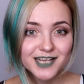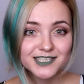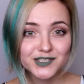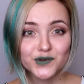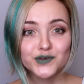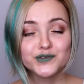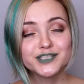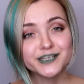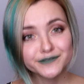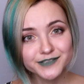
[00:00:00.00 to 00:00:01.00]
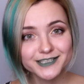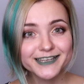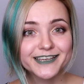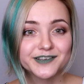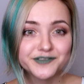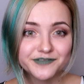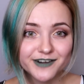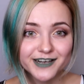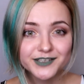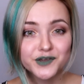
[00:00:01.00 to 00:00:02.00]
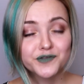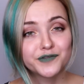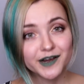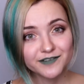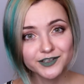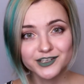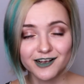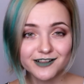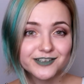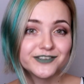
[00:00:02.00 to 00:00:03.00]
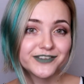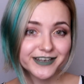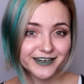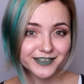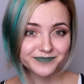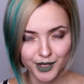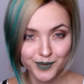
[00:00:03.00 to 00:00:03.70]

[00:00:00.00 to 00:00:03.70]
so you definitely can find your favorite colors there.